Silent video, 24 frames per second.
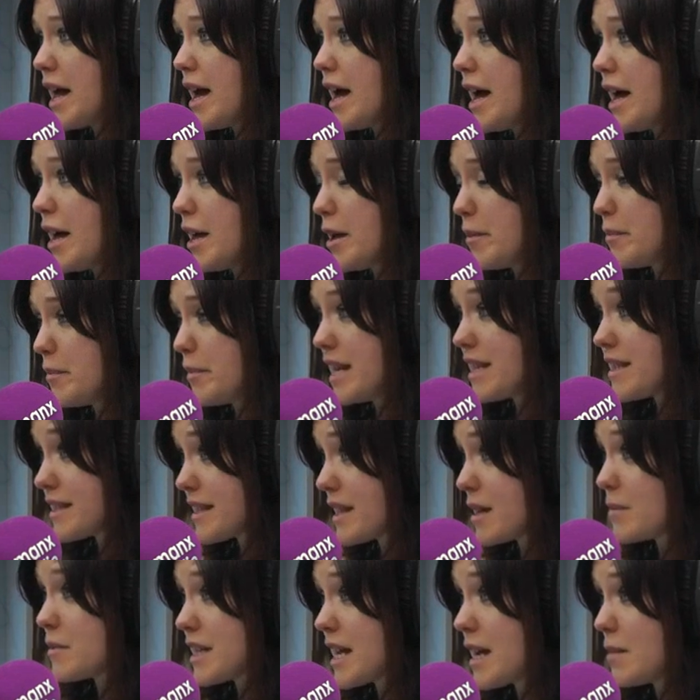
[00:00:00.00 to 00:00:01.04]
in
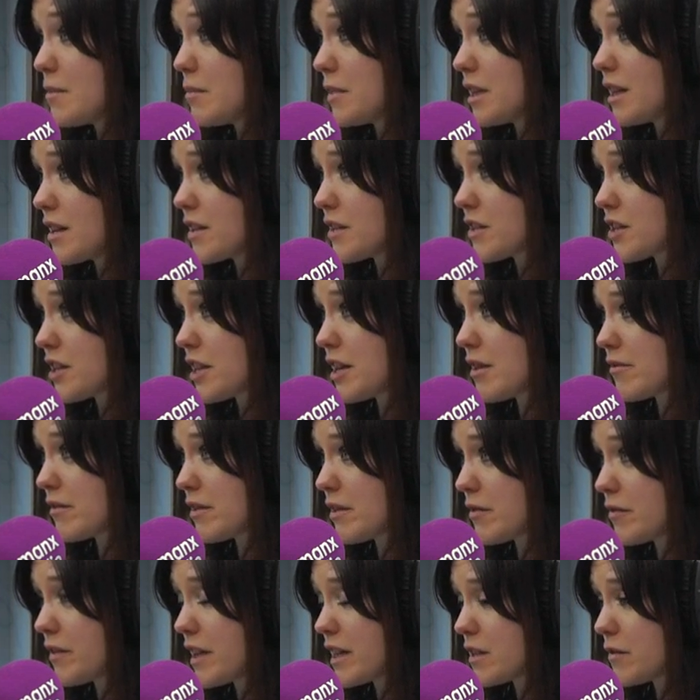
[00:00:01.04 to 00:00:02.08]
September last year in
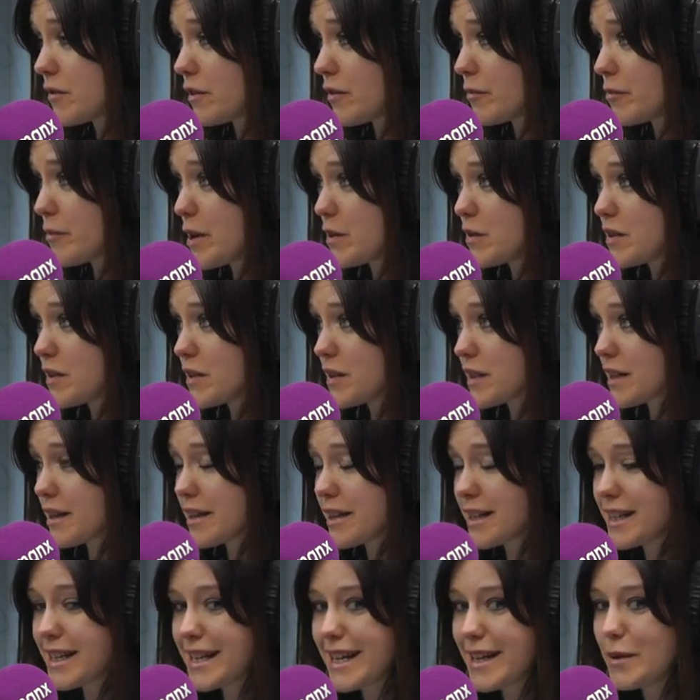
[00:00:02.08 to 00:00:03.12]
the Festival of
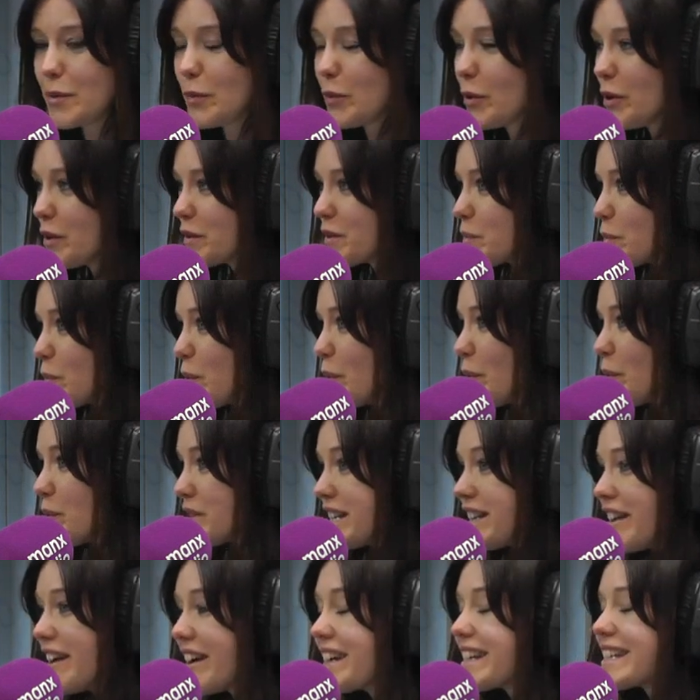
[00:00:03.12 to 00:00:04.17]
Motorcycling. What was
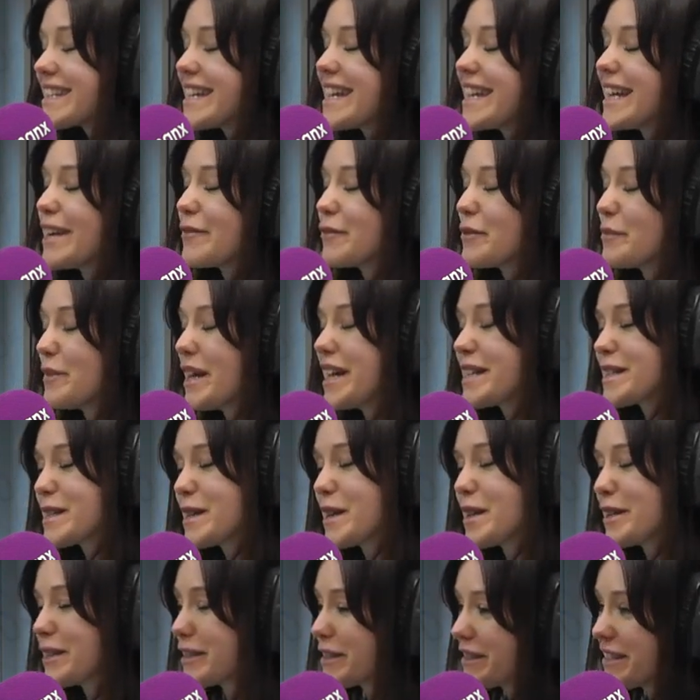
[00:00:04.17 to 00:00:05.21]
it like seeing it from that
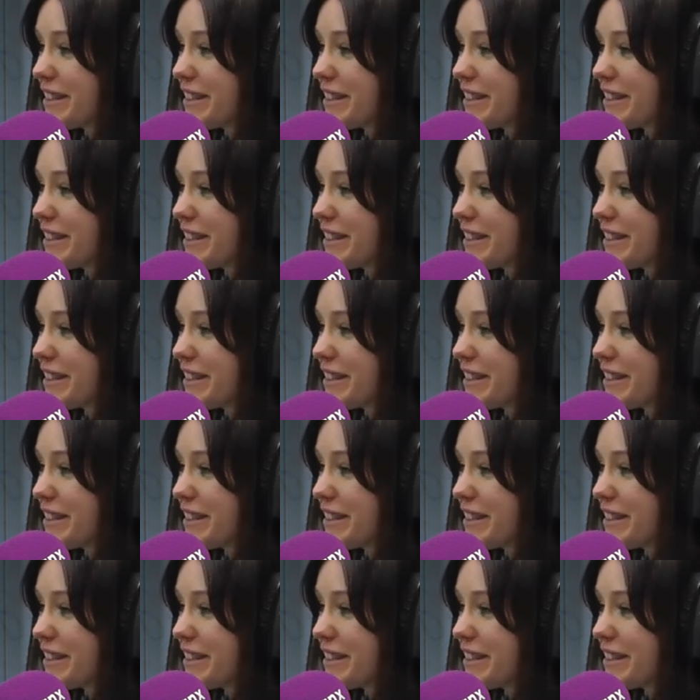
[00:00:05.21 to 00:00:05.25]
side?